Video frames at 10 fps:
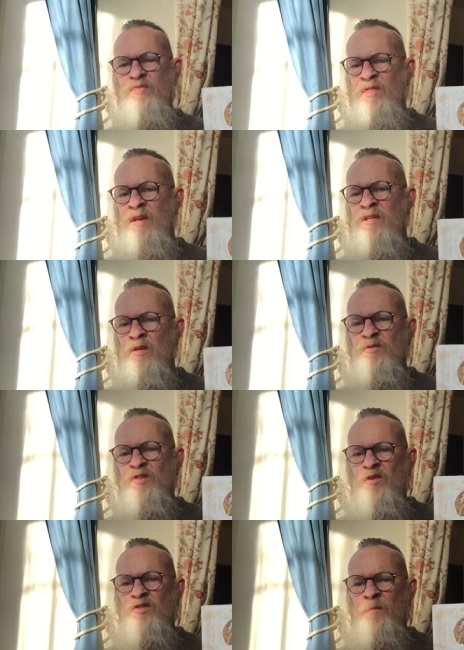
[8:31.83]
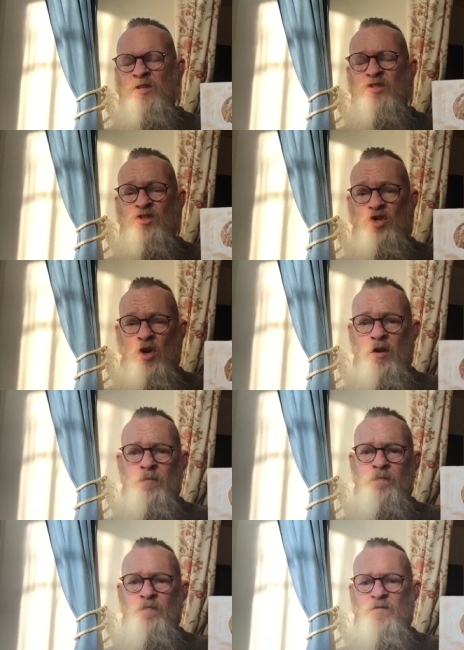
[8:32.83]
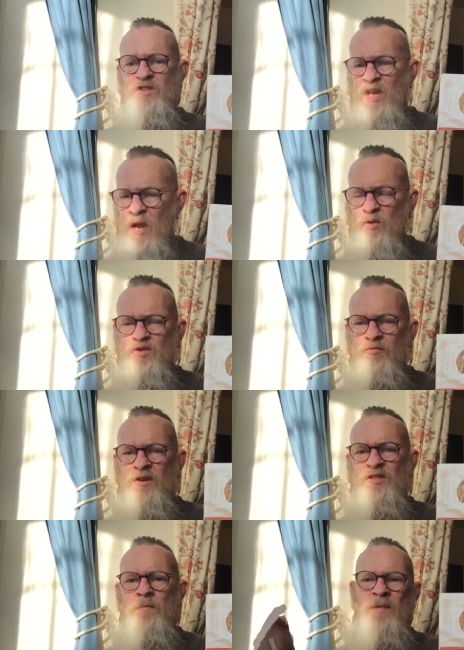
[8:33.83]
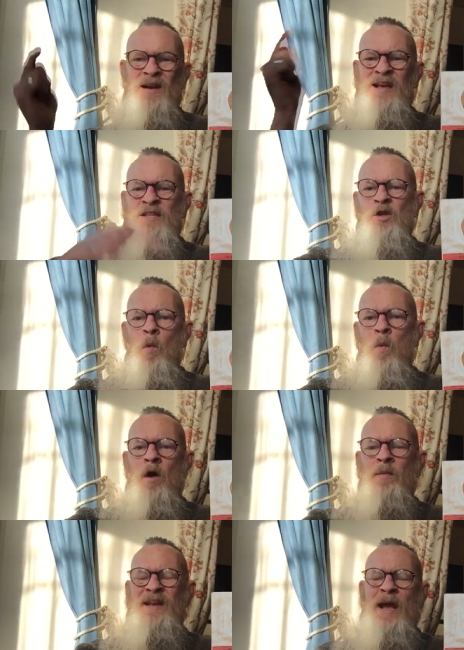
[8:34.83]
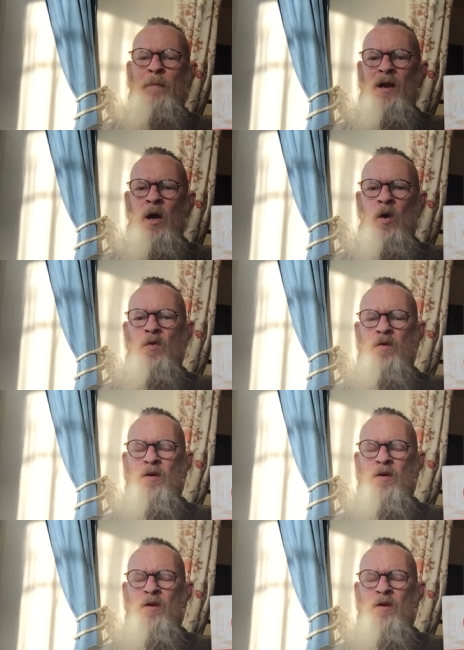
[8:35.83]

thank you so much to John Scouserism. Links will be down below.